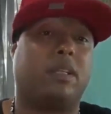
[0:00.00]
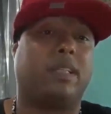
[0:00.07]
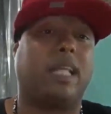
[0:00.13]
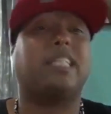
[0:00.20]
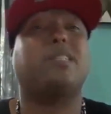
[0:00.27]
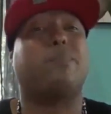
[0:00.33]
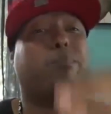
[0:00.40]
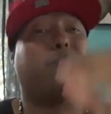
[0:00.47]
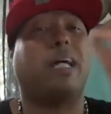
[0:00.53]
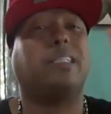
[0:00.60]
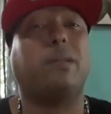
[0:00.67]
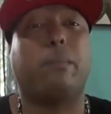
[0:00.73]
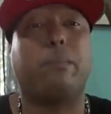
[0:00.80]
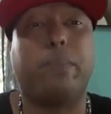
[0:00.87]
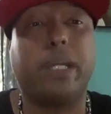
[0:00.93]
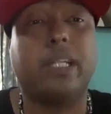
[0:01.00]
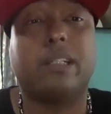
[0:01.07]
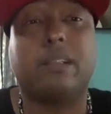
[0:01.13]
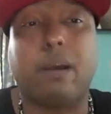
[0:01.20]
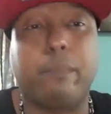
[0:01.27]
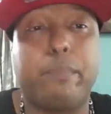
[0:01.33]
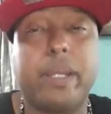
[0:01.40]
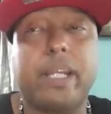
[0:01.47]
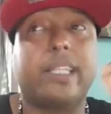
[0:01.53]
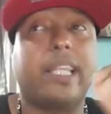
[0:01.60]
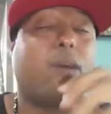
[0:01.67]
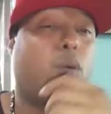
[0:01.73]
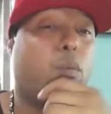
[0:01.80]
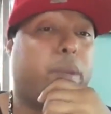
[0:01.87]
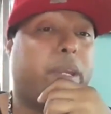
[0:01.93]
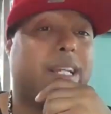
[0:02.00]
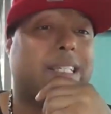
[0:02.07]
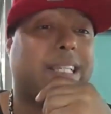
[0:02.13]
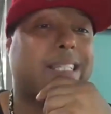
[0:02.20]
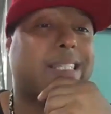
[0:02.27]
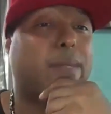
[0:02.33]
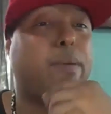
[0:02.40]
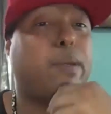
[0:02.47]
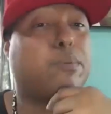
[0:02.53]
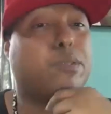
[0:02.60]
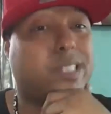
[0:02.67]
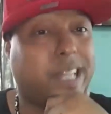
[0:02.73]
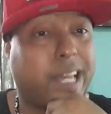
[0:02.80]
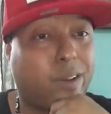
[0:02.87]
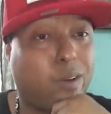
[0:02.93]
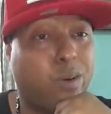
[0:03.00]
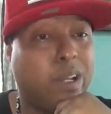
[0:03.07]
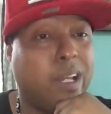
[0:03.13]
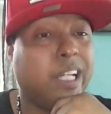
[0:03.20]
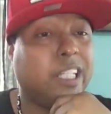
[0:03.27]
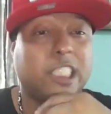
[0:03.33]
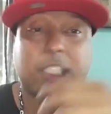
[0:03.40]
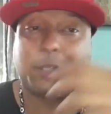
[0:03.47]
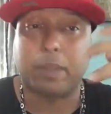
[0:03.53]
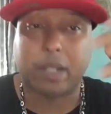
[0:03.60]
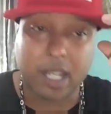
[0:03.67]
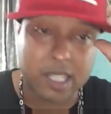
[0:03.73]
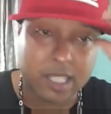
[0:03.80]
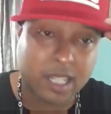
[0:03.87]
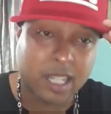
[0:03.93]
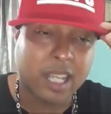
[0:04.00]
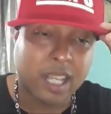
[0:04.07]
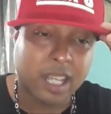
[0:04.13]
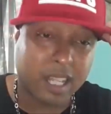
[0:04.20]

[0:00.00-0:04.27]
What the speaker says: That's a big thing with me, is I see people settle just because